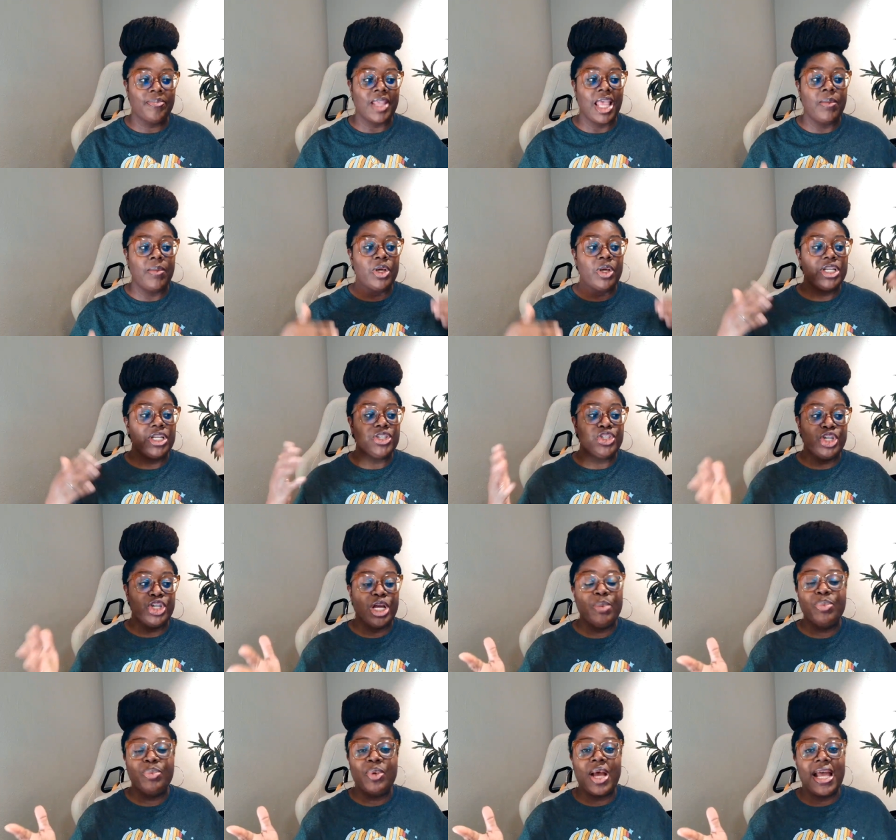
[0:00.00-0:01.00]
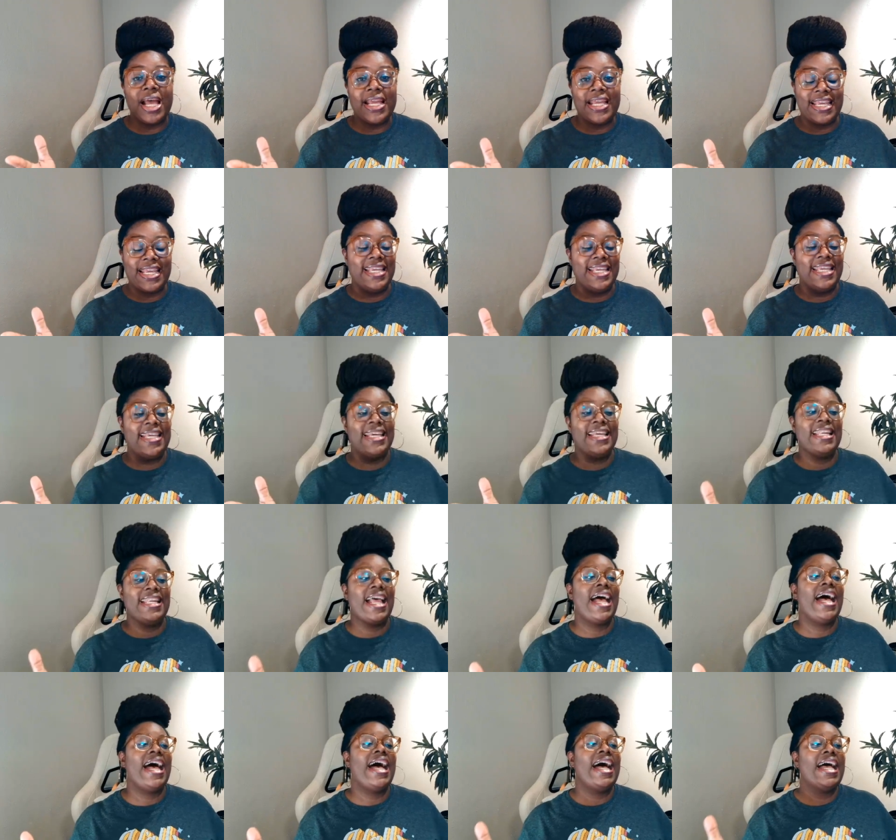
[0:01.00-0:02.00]
I'm going to jump right in.
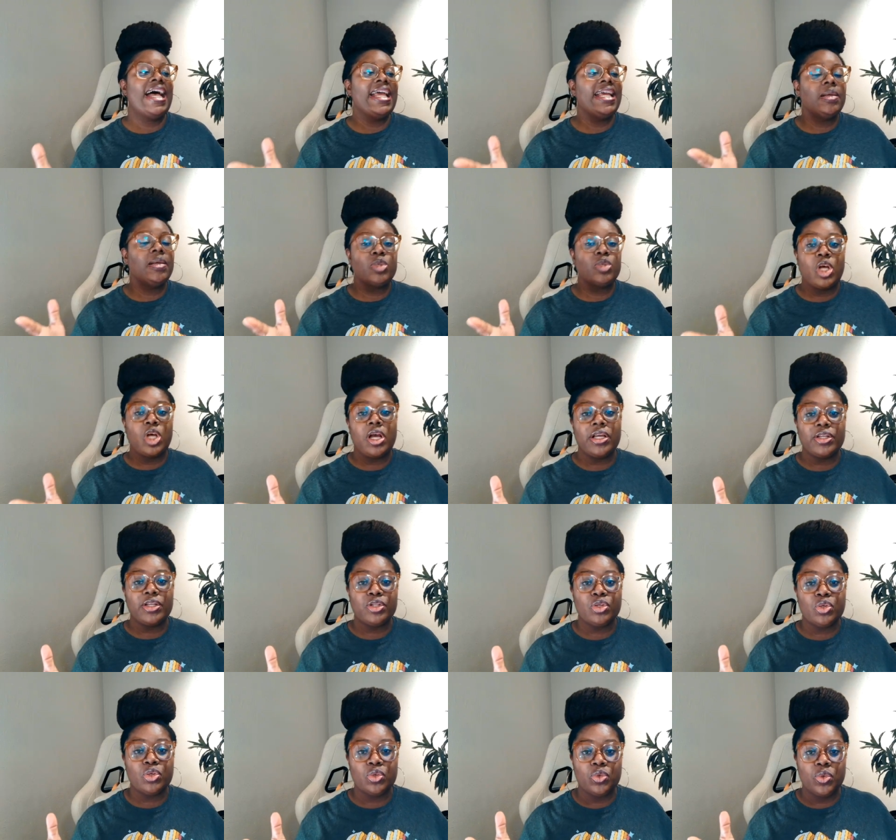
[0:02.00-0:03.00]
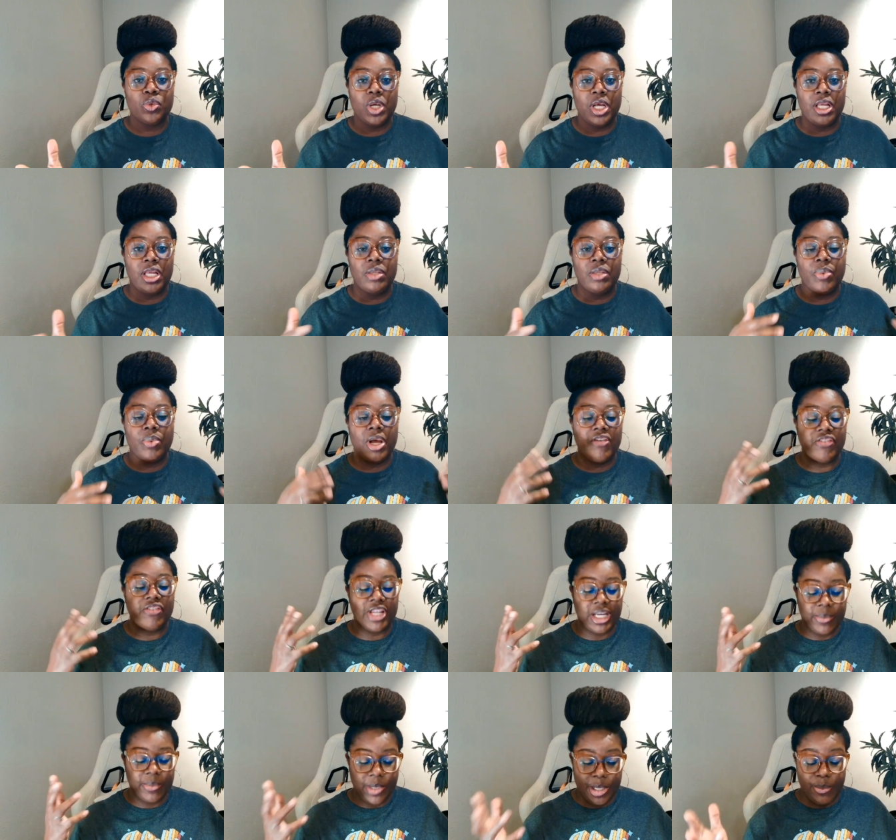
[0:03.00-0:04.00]
I am talking to uh, the
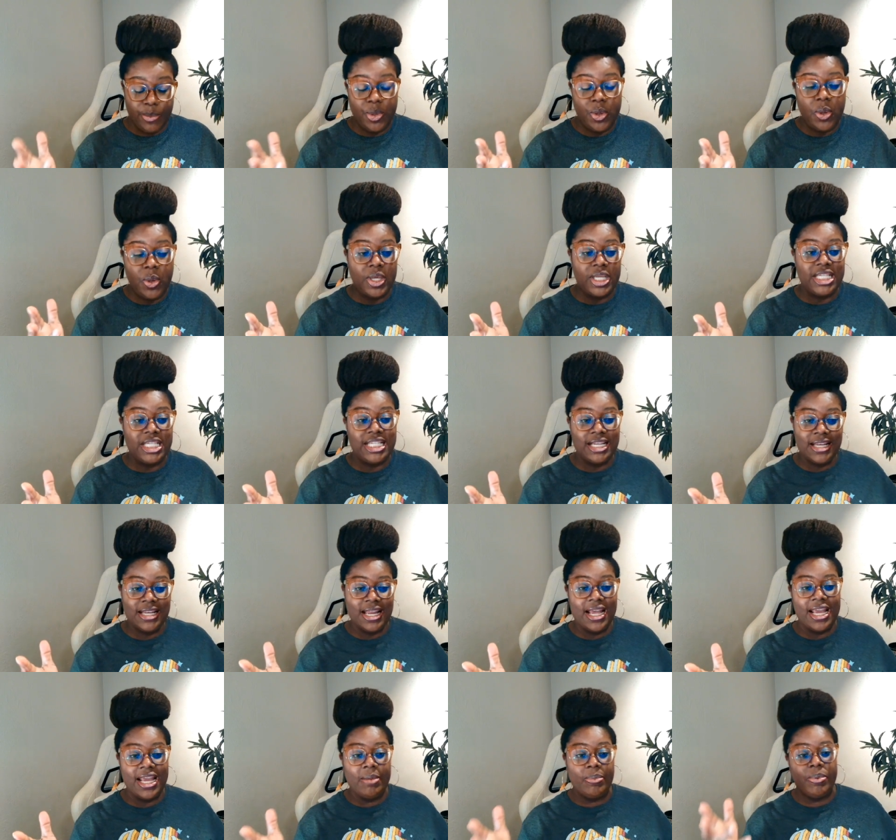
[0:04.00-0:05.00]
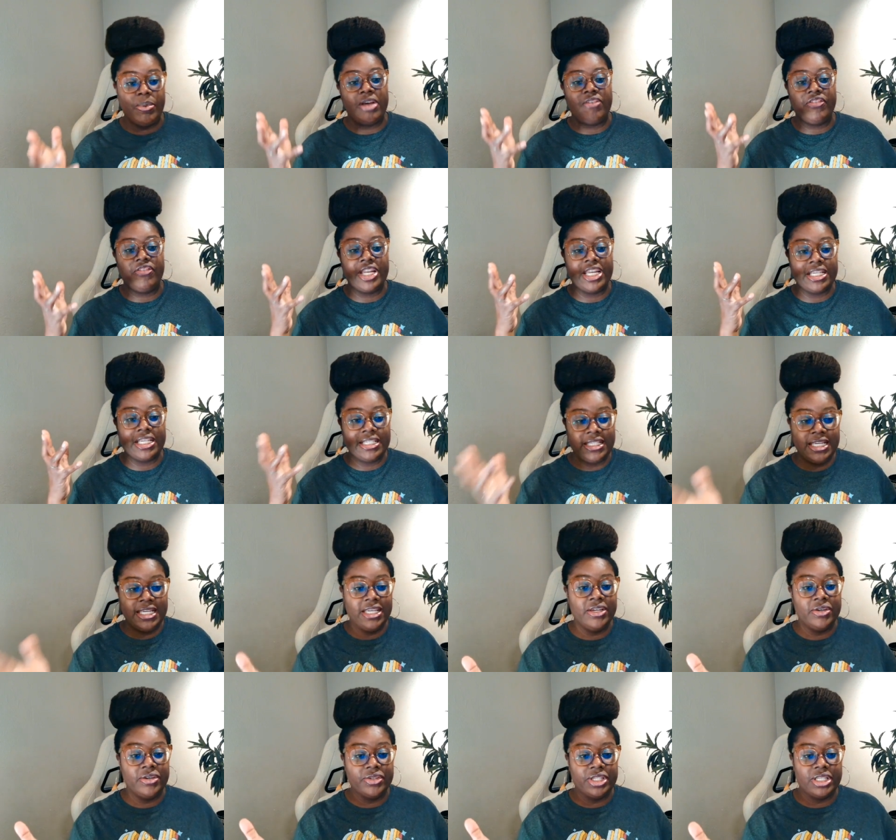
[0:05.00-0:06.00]
prophetic people on tonight, prophetic
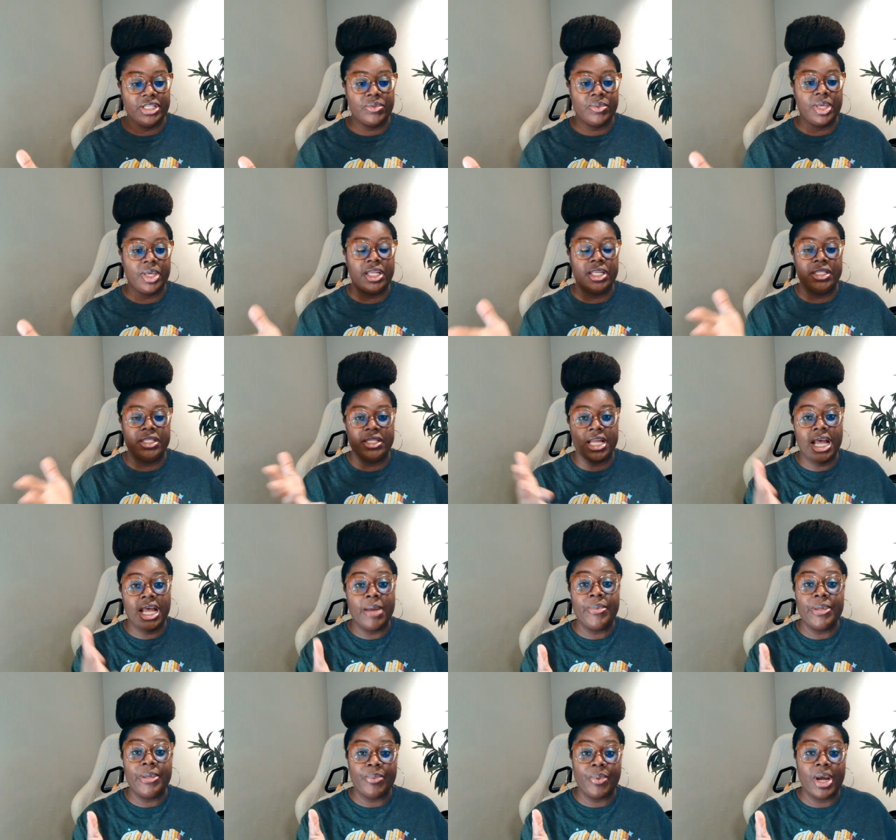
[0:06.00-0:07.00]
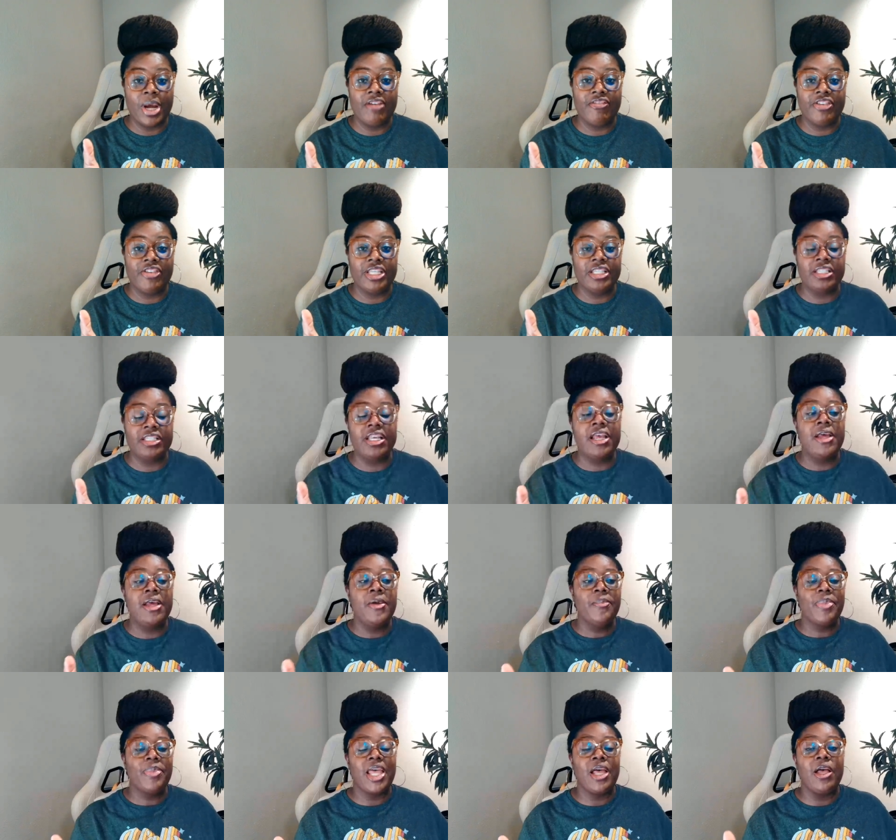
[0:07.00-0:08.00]
seers, as well as nabi prophets.
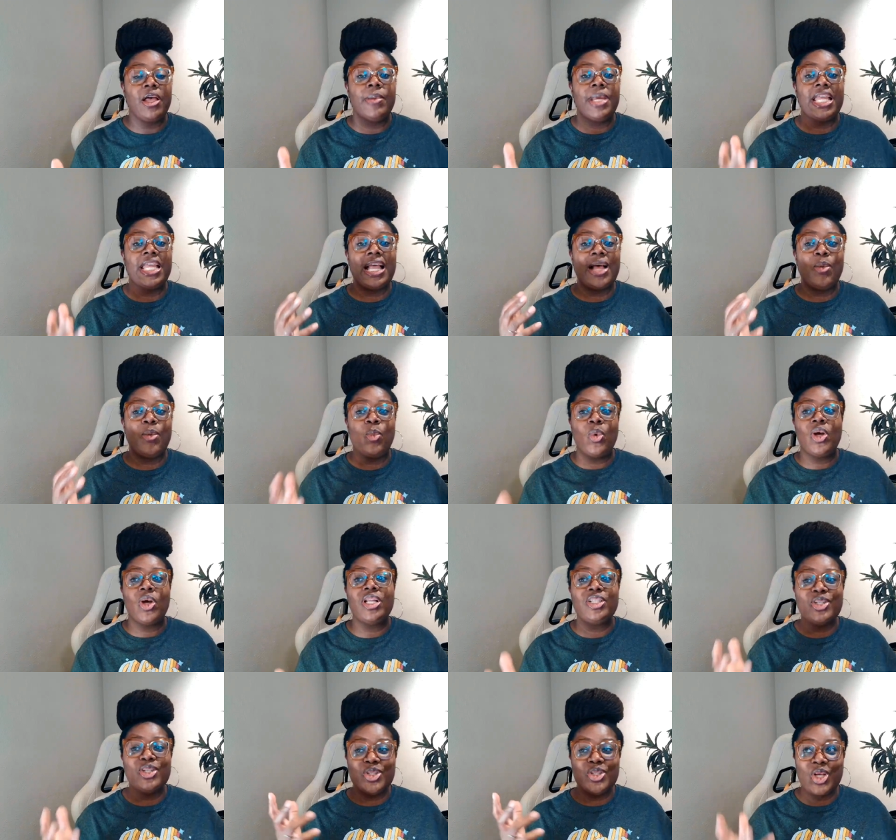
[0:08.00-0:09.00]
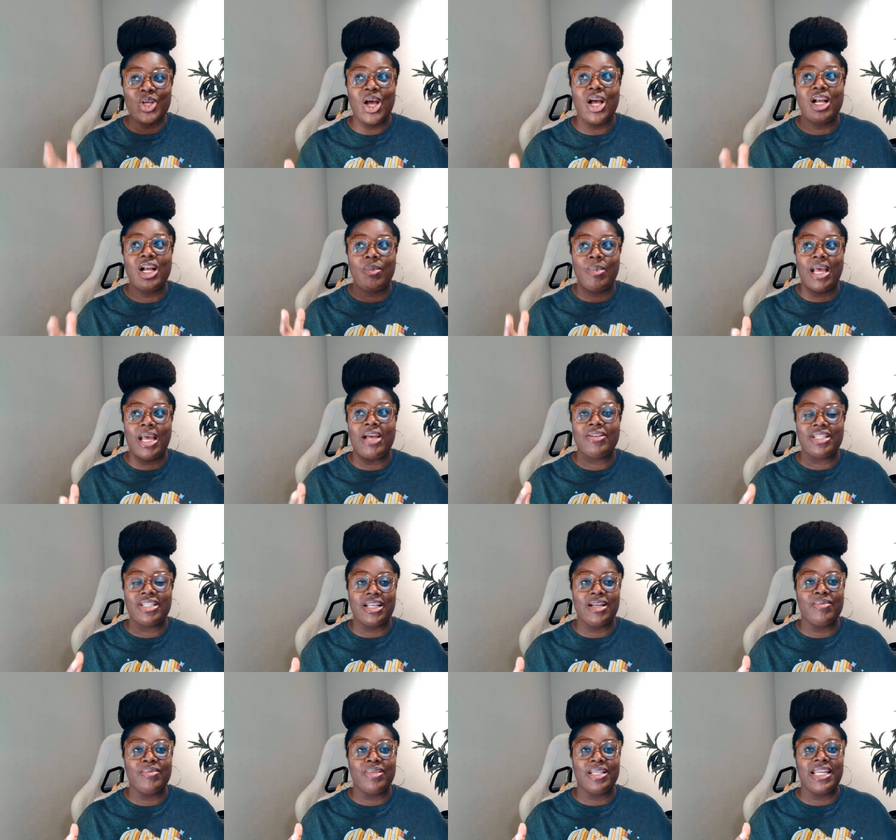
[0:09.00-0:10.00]
Um, and I want to talk about
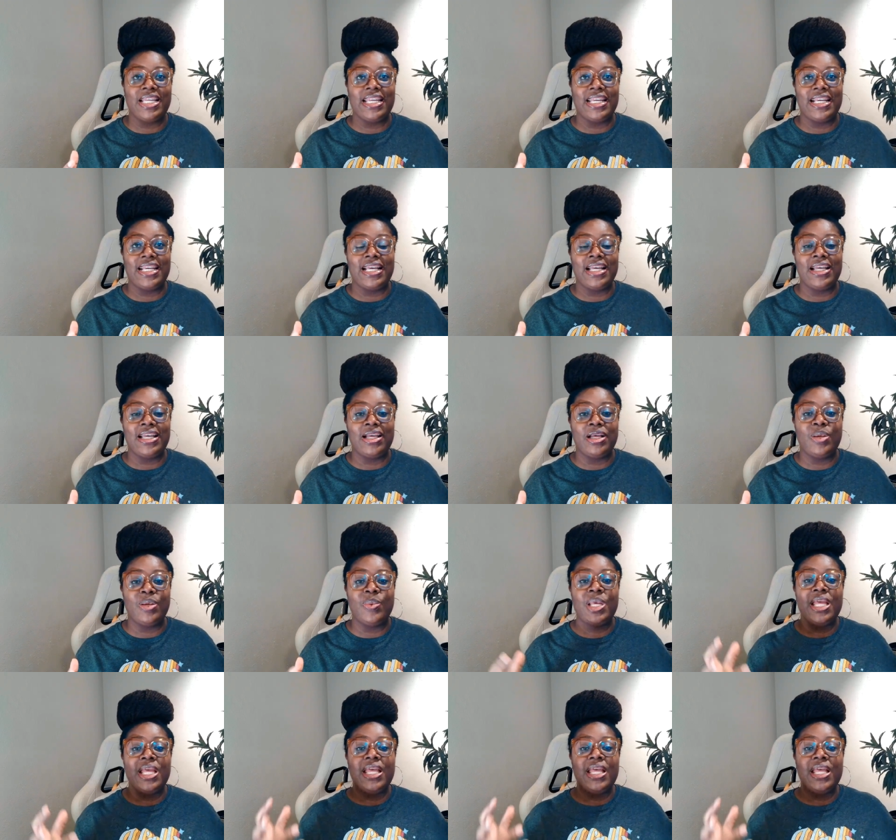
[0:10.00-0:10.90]
something um,